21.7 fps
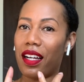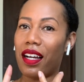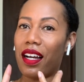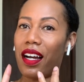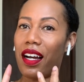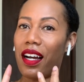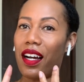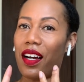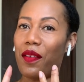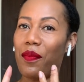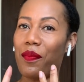
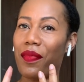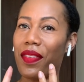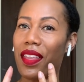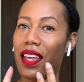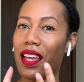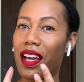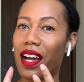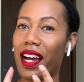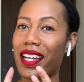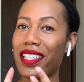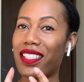
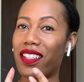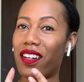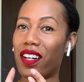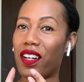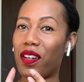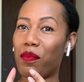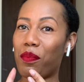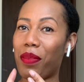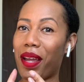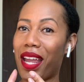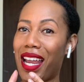I
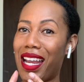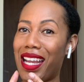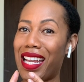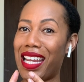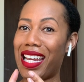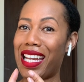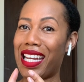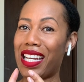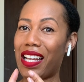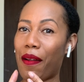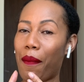started
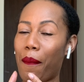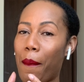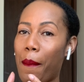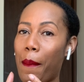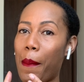paying